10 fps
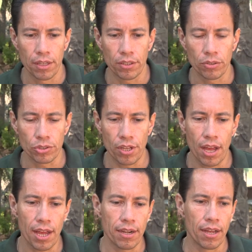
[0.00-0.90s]
so
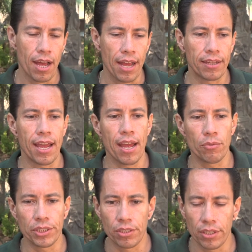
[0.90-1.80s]
that I can
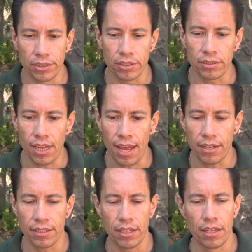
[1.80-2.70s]
return in
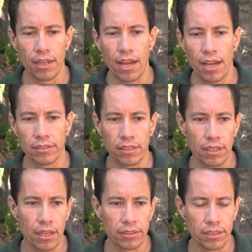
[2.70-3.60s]
society as
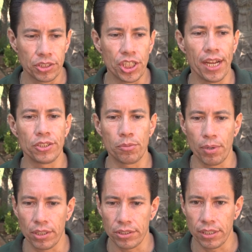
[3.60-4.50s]
a changed
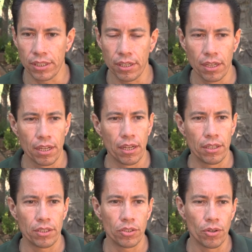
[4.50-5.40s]
person,
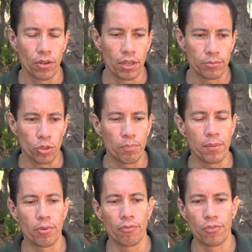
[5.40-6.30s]
so
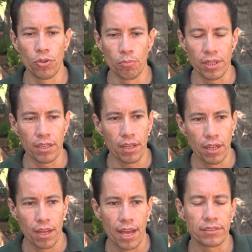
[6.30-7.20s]
people view me
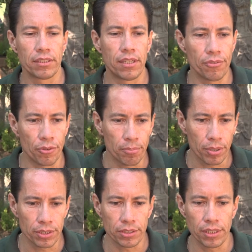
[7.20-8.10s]
as a different
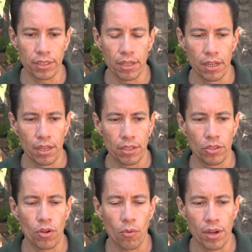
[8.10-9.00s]
person.
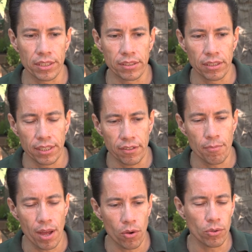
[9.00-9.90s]
I wanted to leave
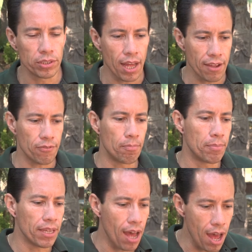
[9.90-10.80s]
my old life
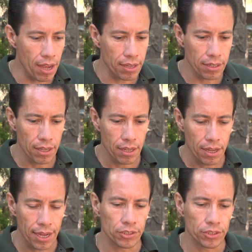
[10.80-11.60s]
behind and